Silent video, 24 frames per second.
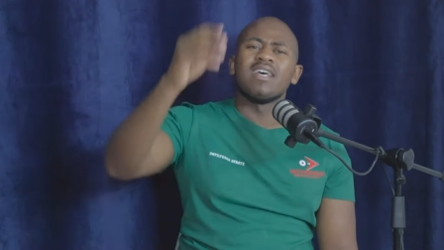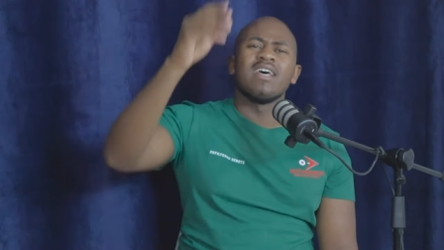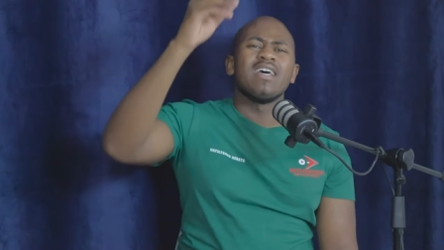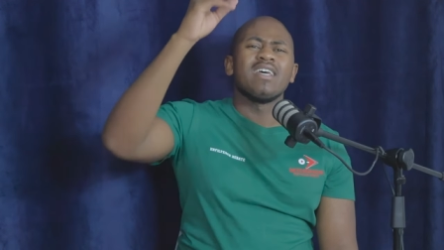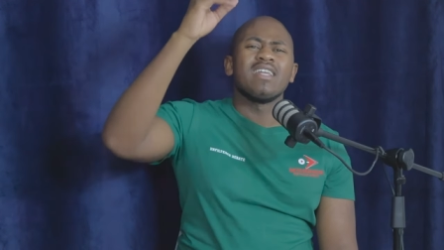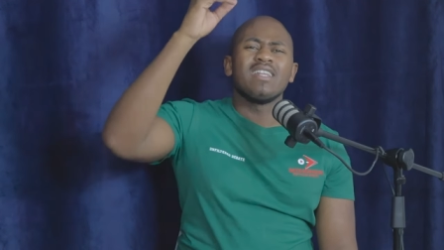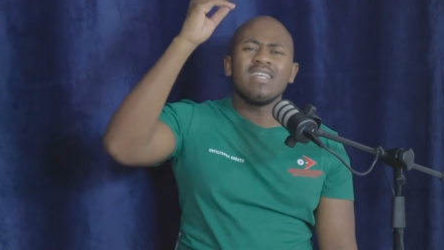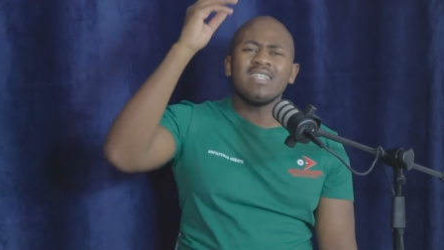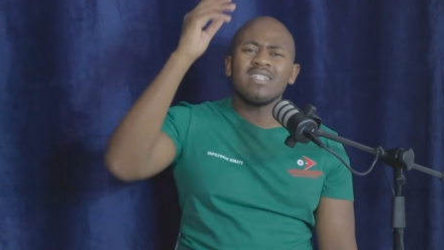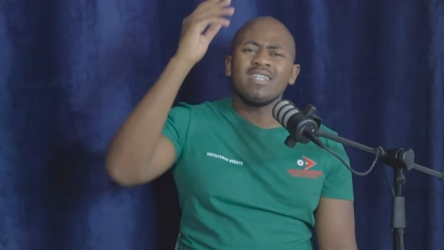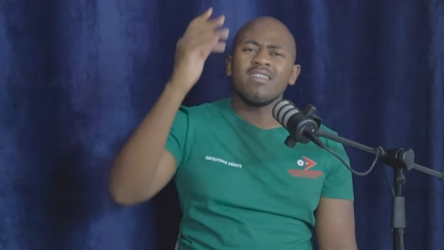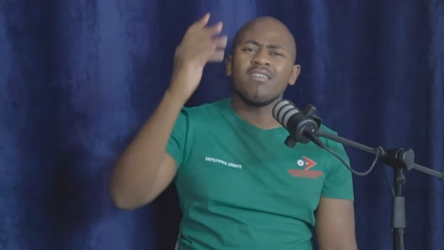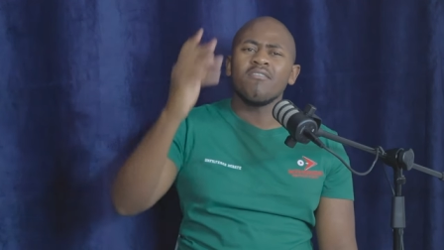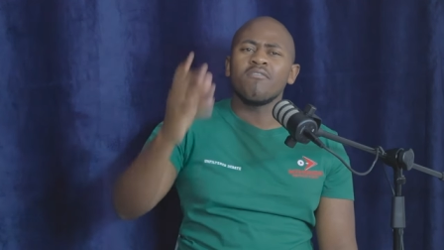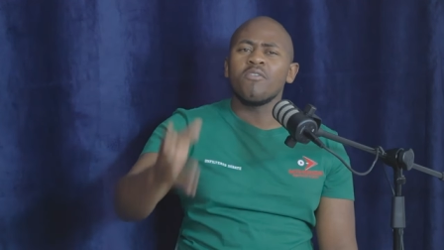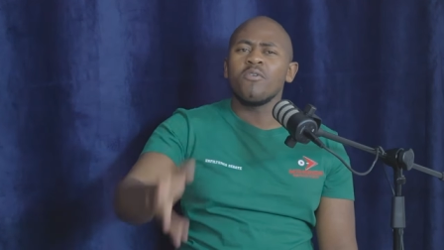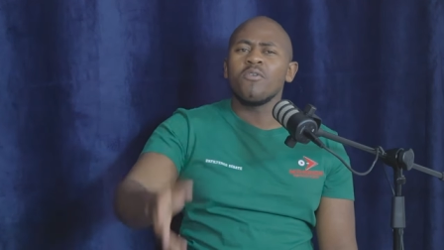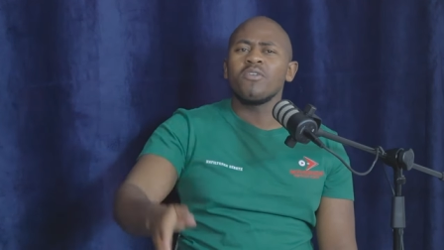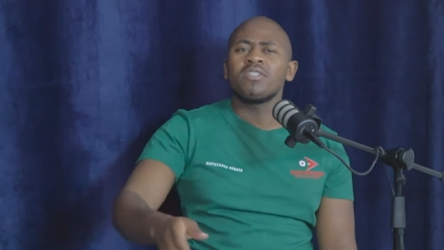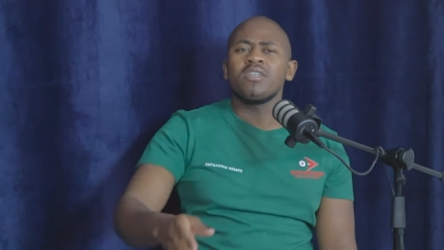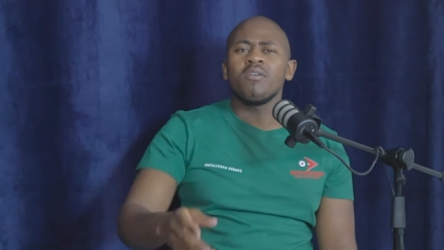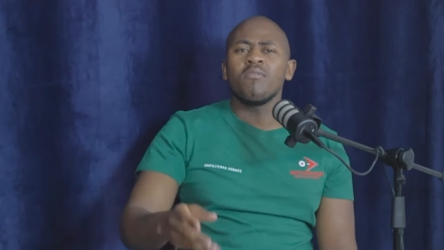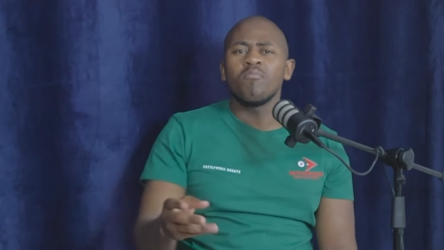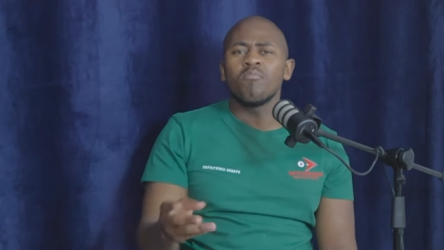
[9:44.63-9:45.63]
These are the very
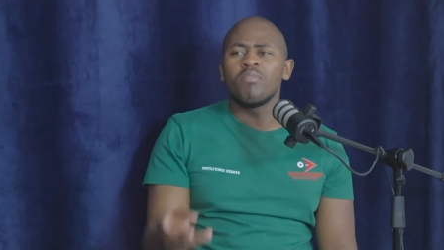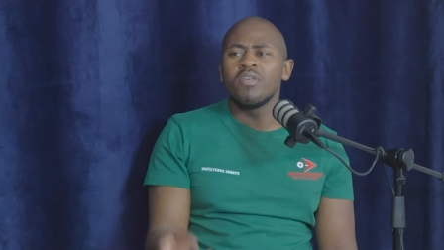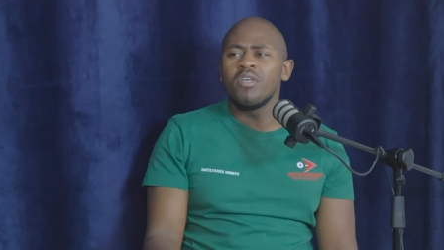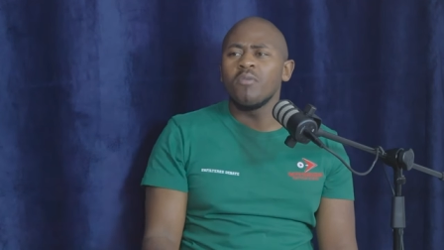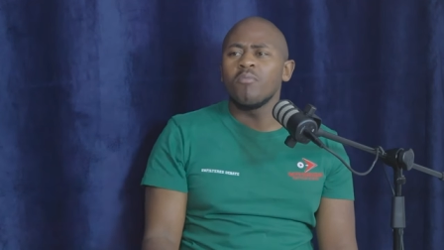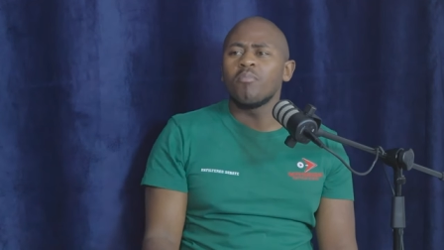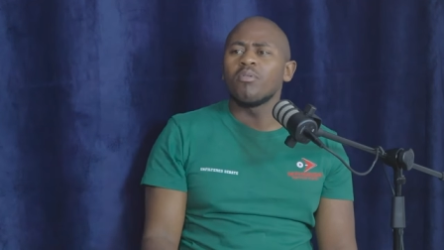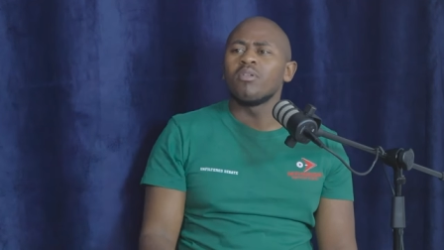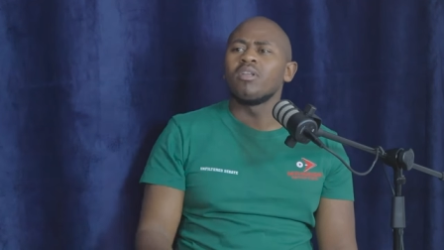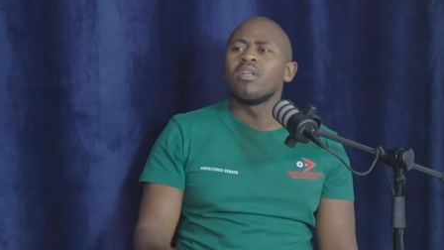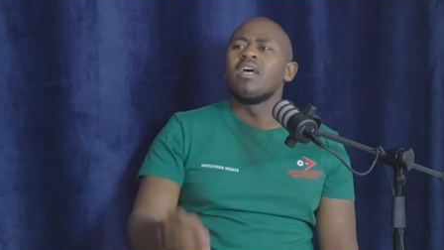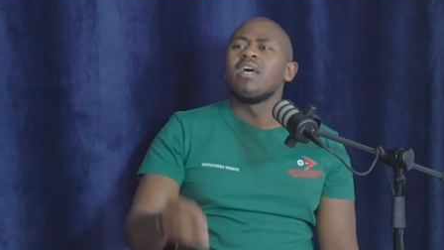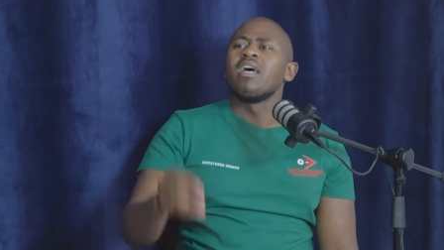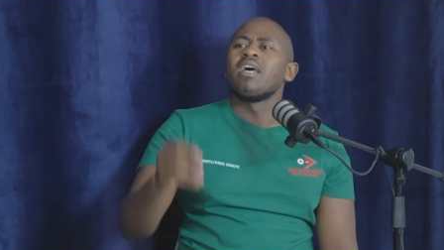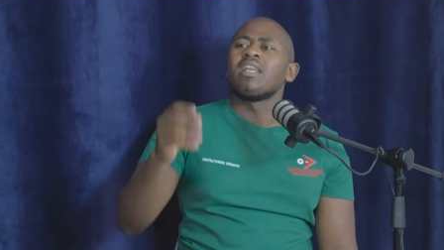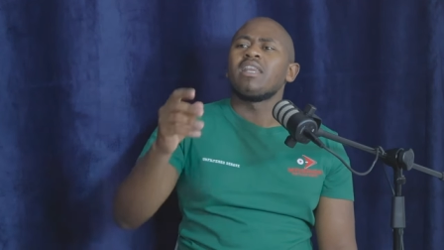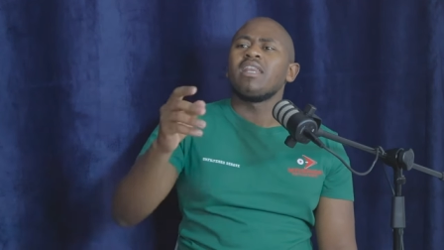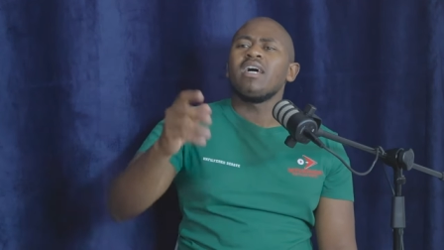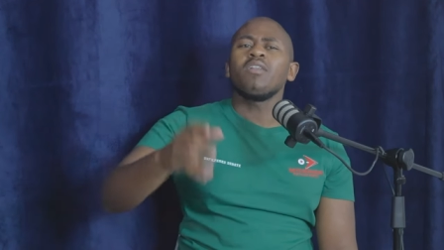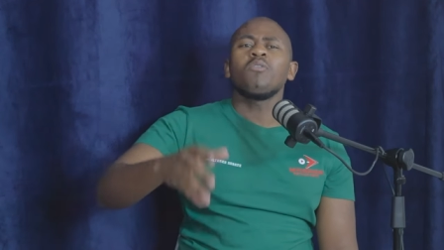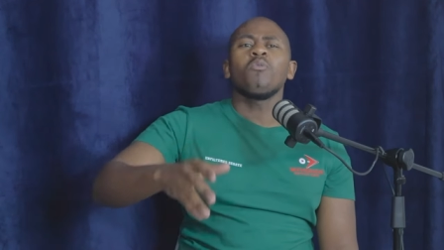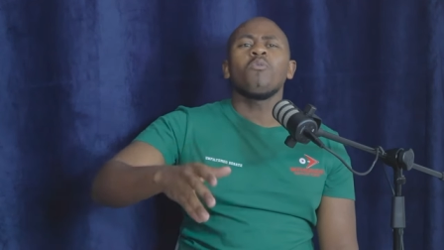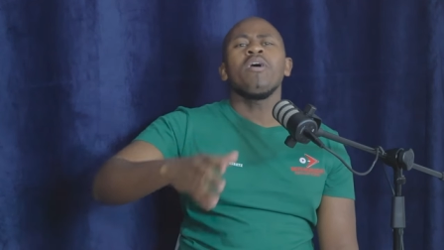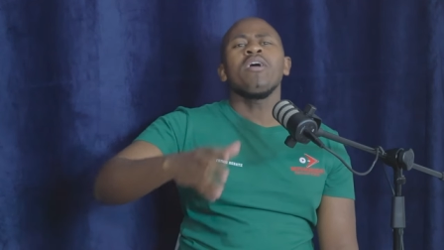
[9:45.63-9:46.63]
same people
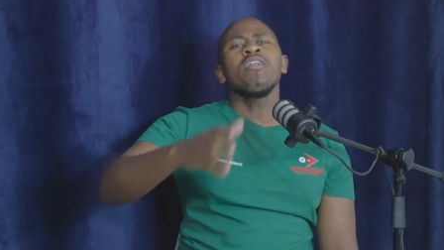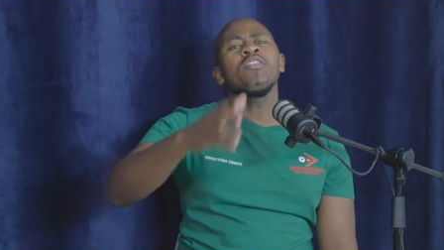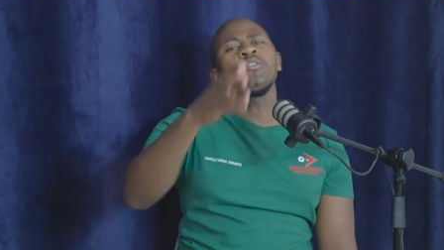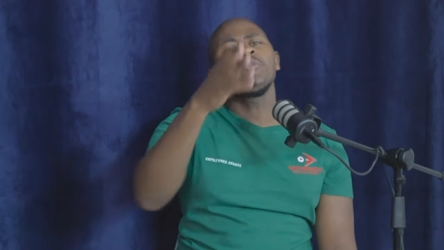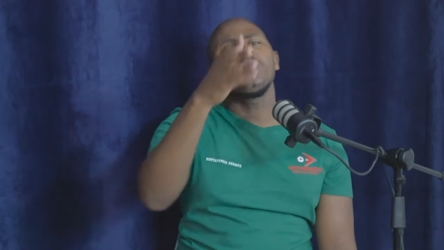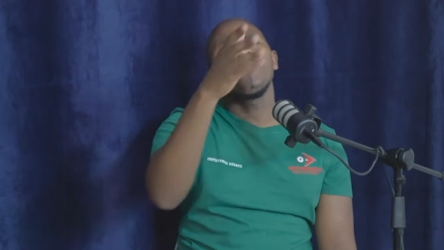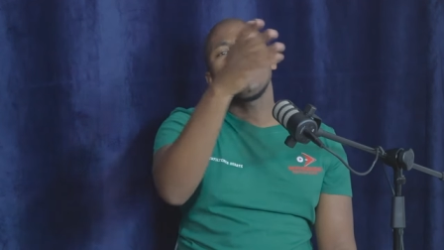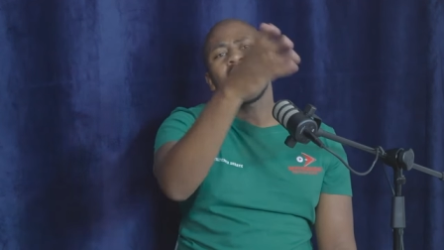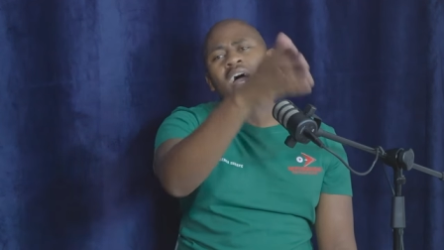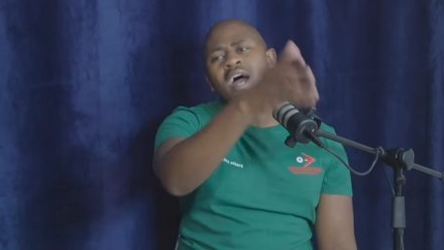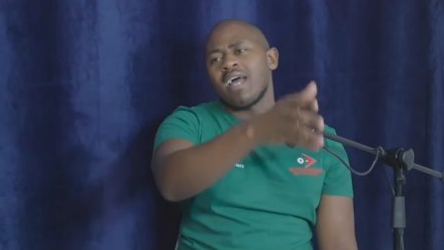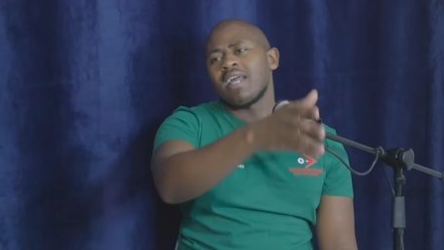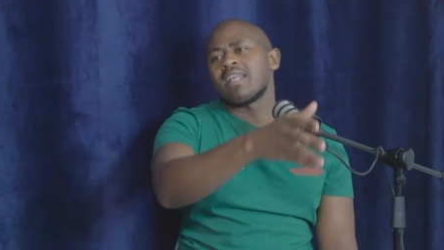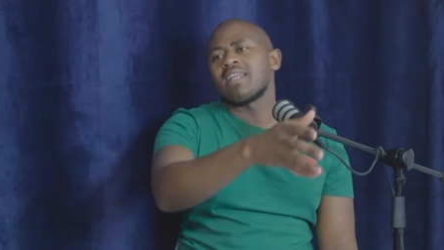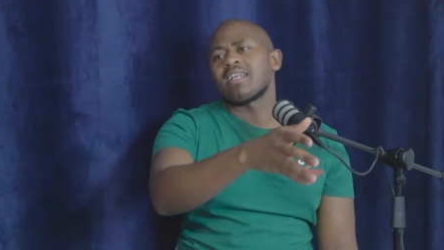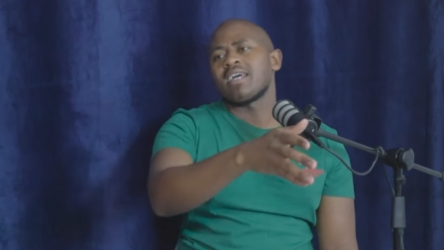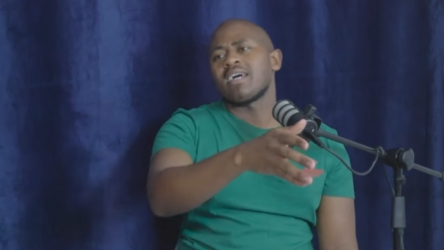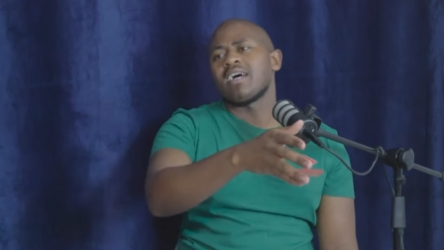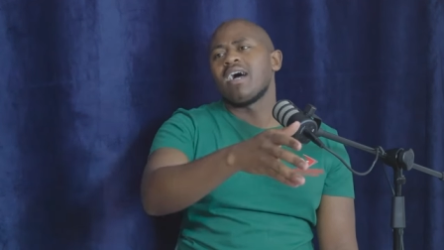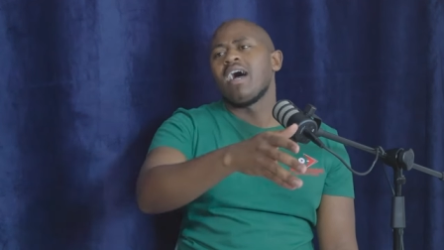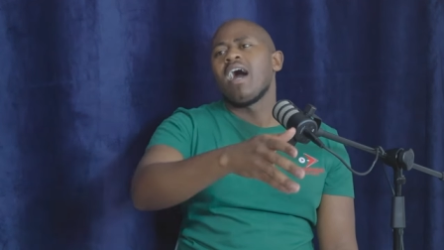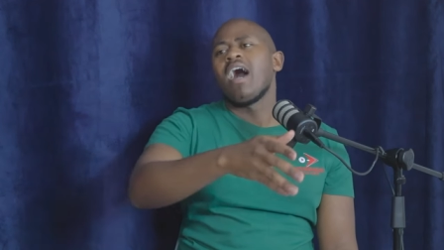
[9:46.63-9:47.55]
that went to Nkandla